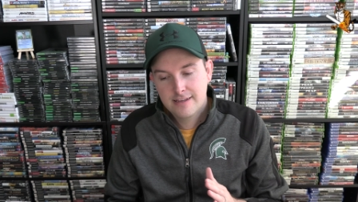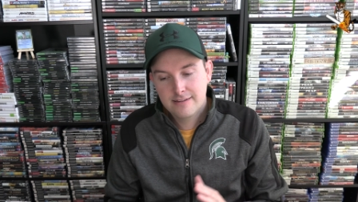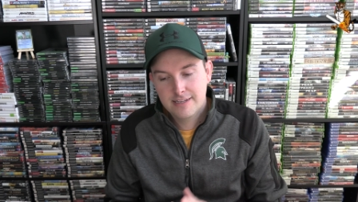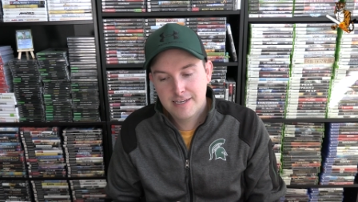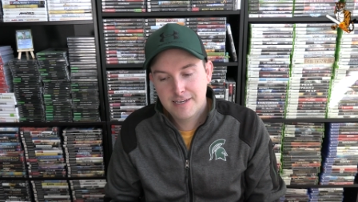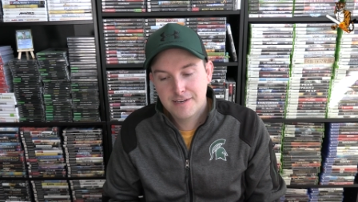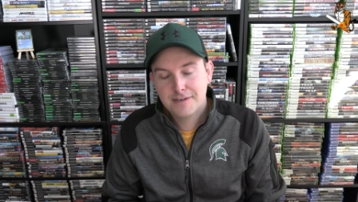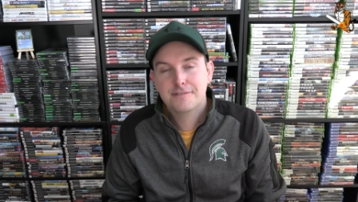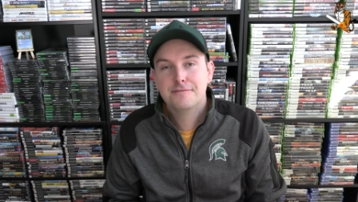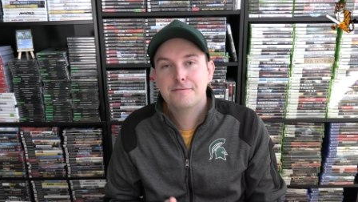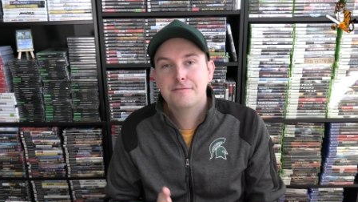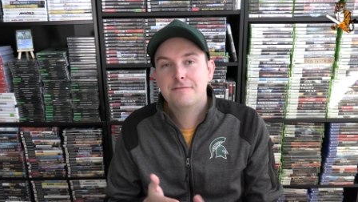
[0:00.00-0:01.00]
The
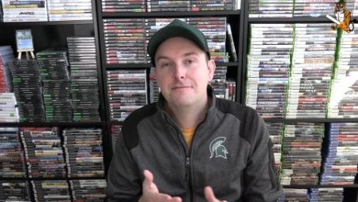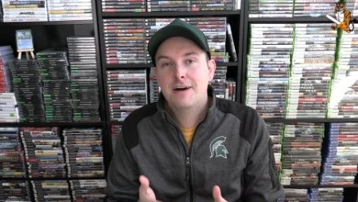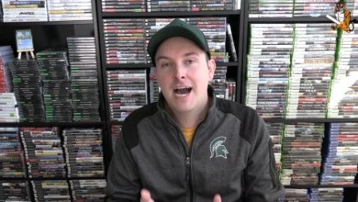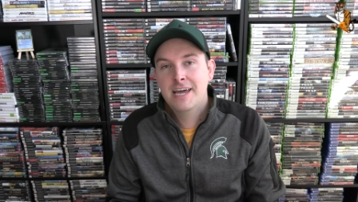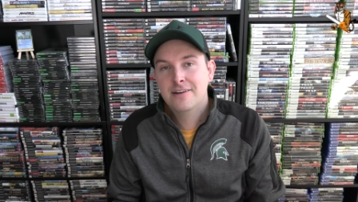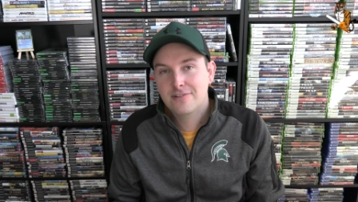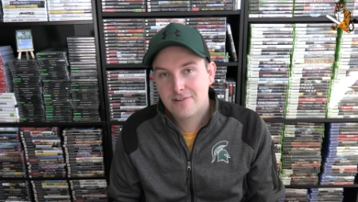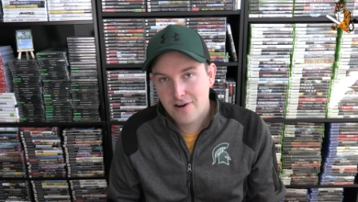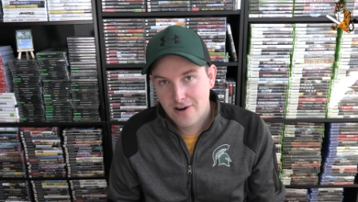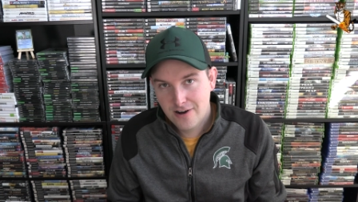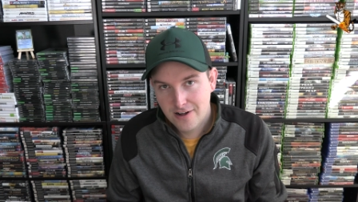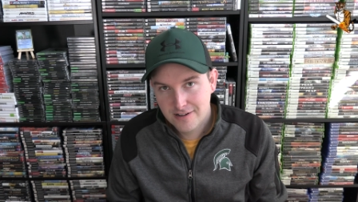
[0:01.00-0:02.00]
final
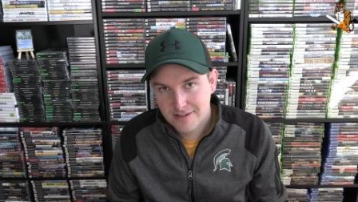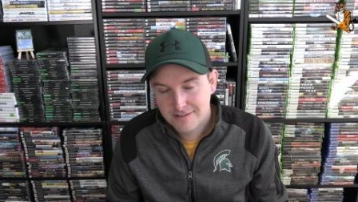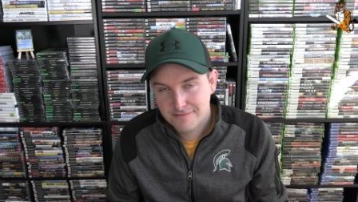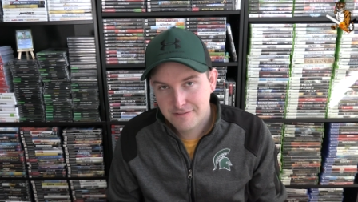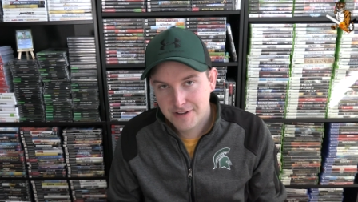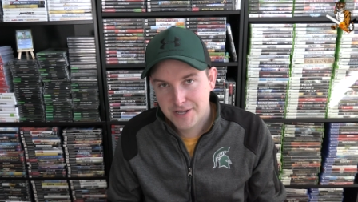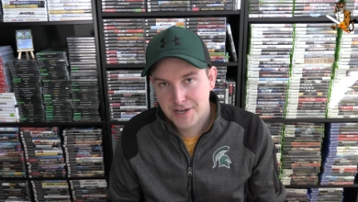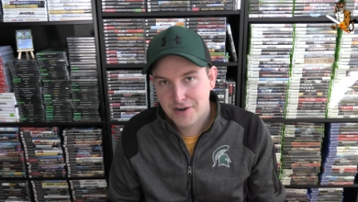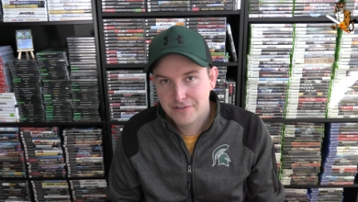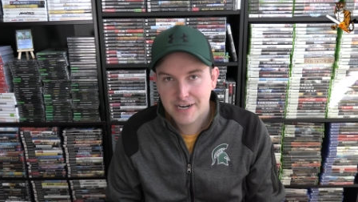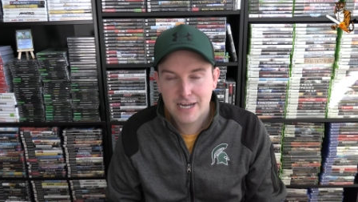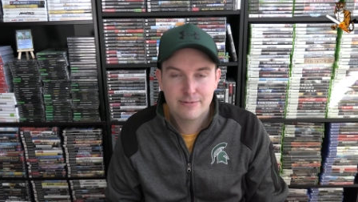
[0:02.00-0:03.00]
haul
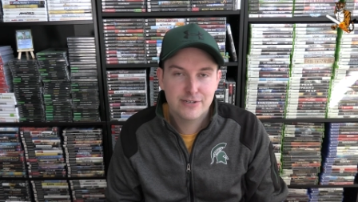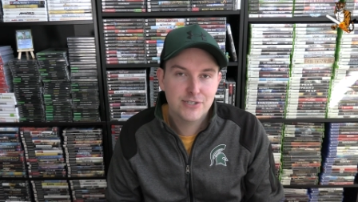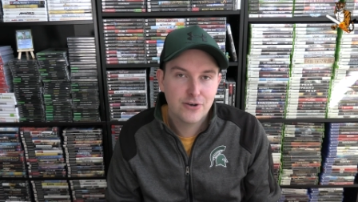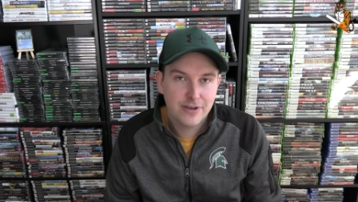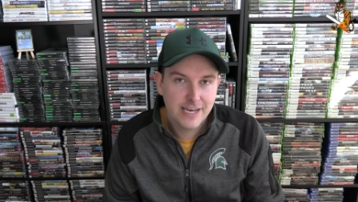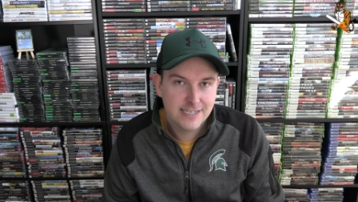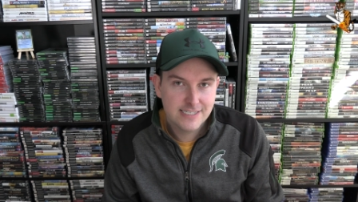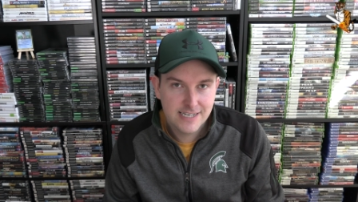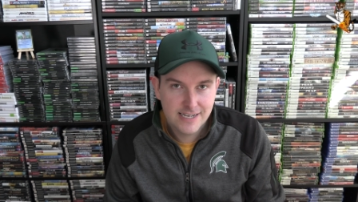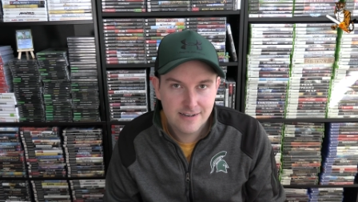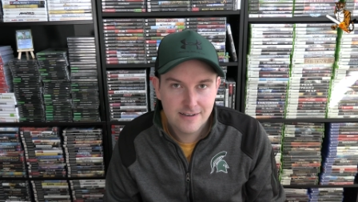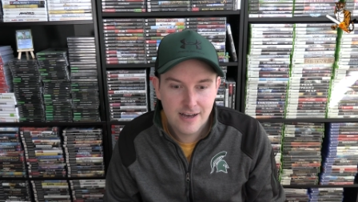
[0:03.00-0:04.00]
video that I'll be
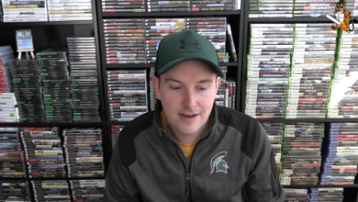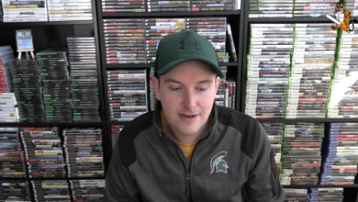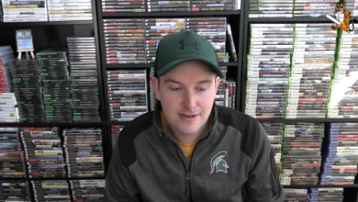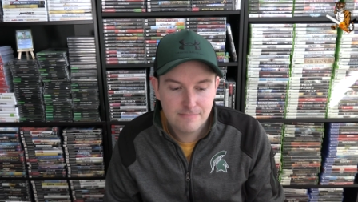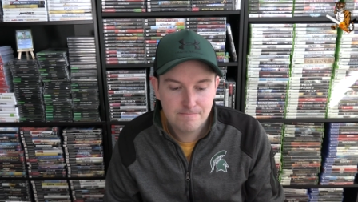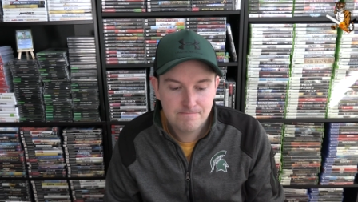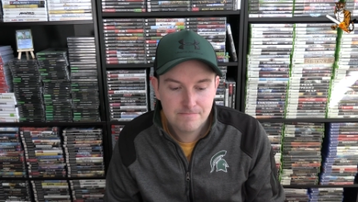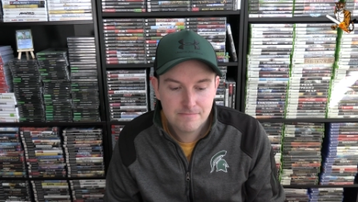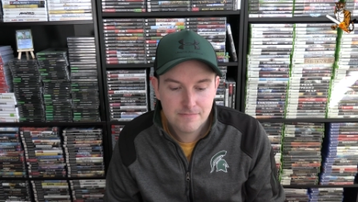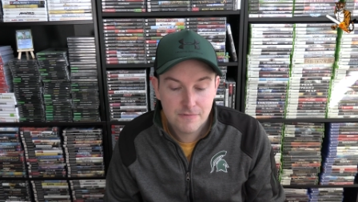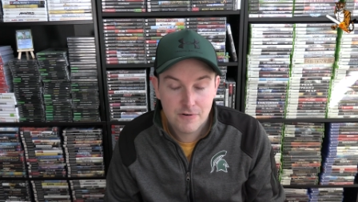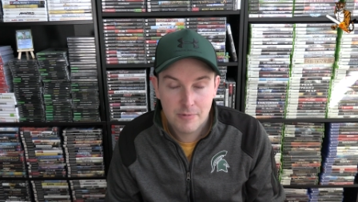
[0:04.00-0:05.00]
showcasing
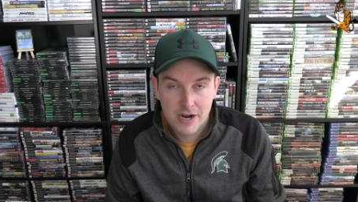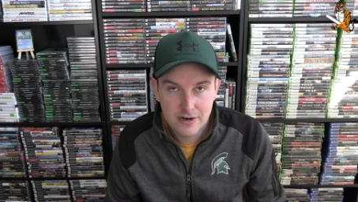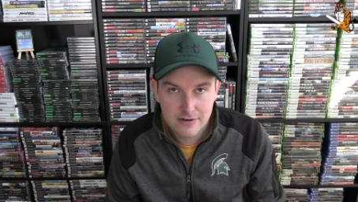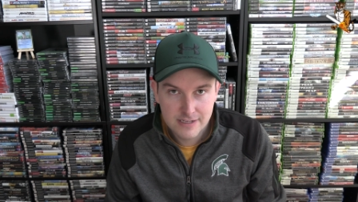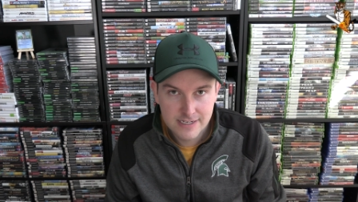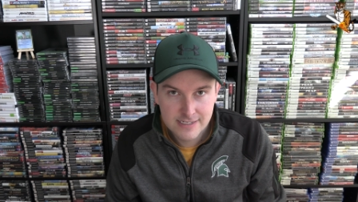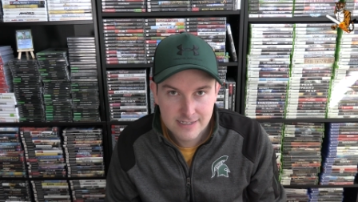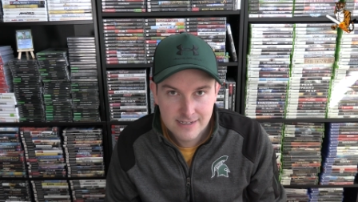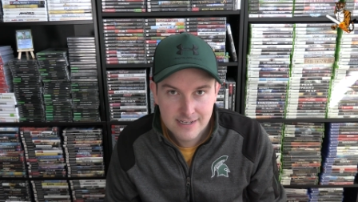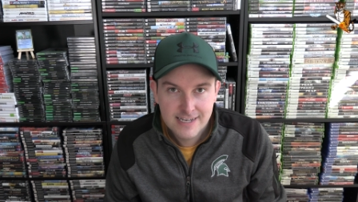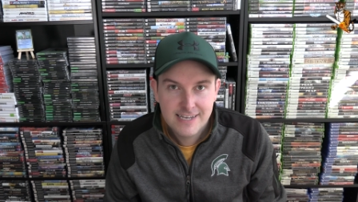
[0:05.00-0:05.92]
from Ireland